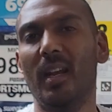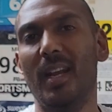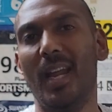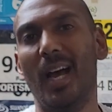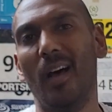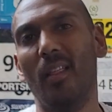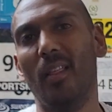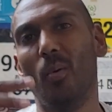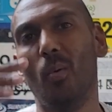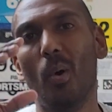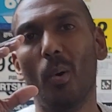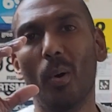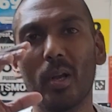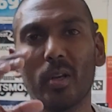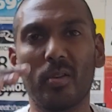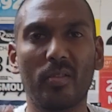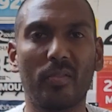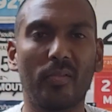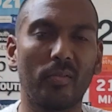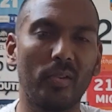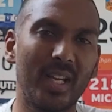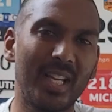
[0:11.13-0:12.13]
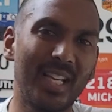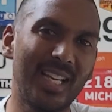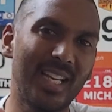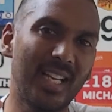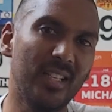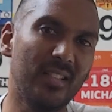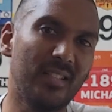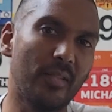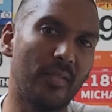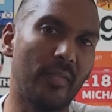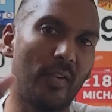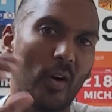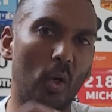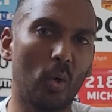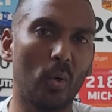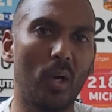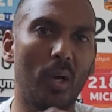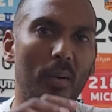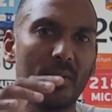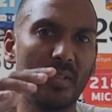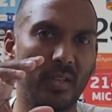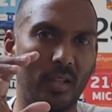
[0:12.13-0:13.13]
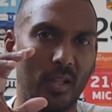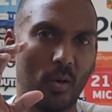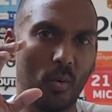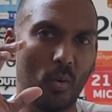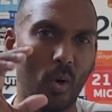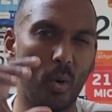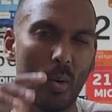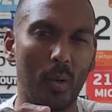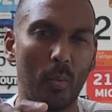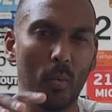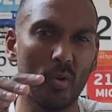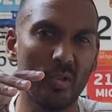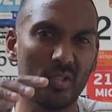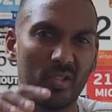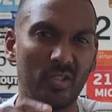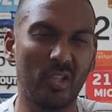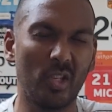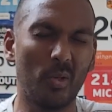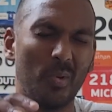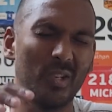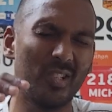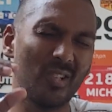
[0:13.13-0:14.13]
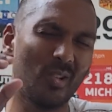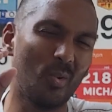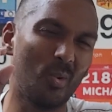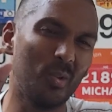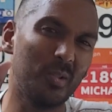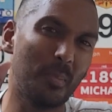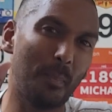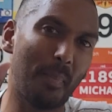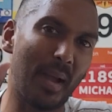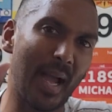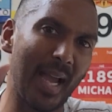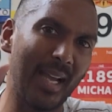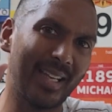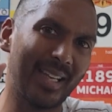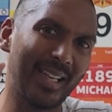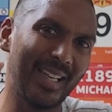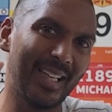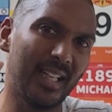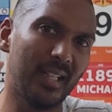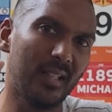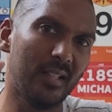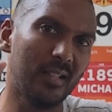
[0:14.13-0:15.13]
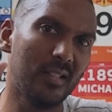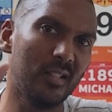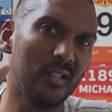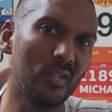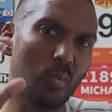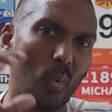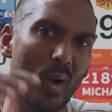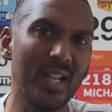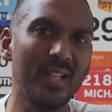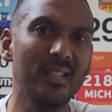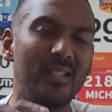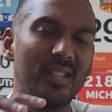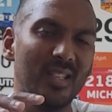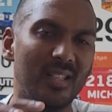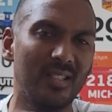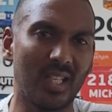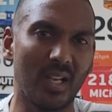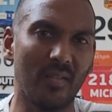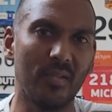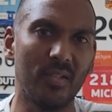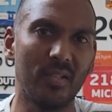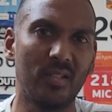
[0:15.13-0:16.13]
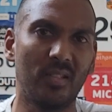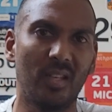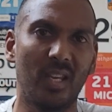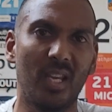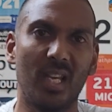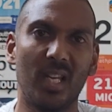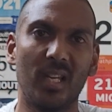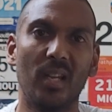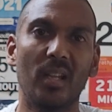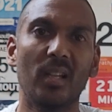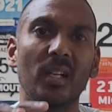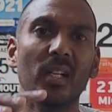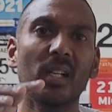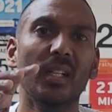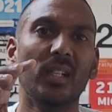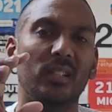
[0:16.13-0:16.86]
Now, the Huawei Watch 3 is the follow-up to the Huawei Watch 2, which launched back in 2017.